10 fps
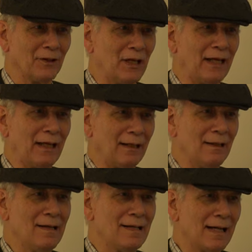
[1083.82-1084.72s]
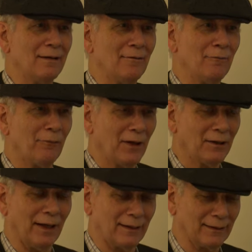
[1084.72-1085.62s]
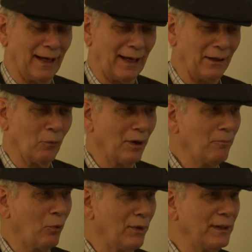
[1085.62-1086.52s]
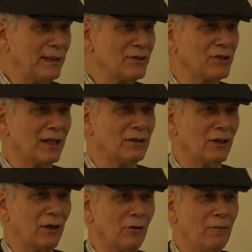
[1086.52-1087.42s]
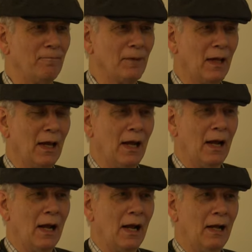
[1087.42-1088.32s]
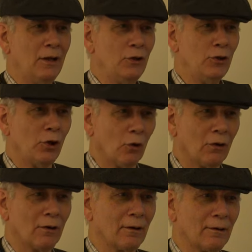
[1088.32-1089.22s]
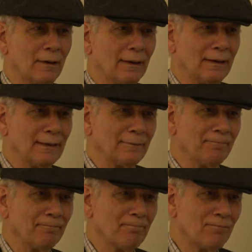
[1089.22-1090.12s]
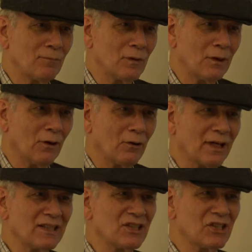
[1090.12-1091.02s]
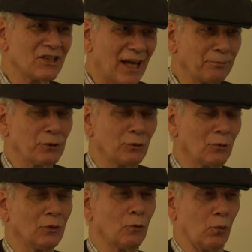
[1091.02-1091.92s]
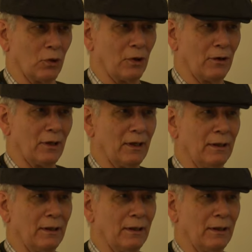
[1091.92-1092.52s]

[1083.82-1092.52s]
the dean, didn't feel like that. At one point he said, "You know, your conceptual work